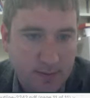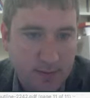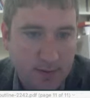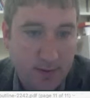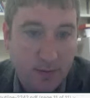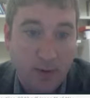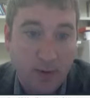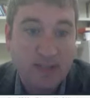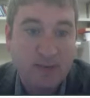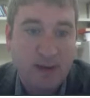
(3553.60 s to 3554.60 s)
Well, what
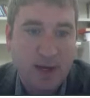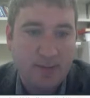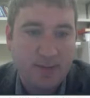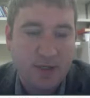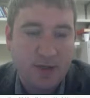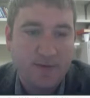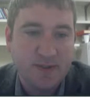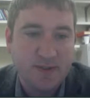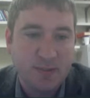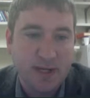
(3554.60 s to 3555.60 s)
was my bottom
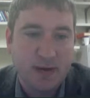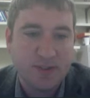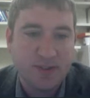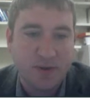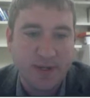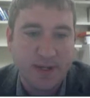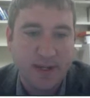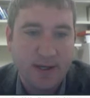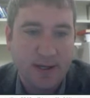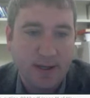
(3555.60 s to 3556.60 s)
surface, but now it's sort of like
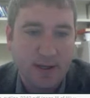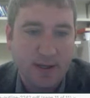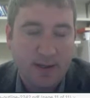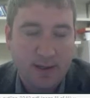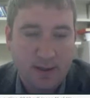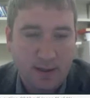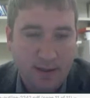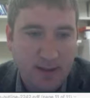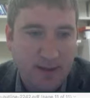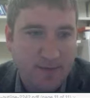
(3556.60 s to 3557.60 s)
a
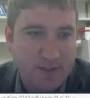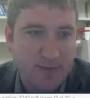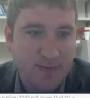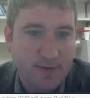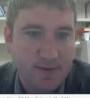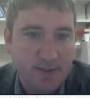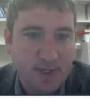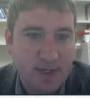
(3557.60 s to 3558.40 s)
left surface.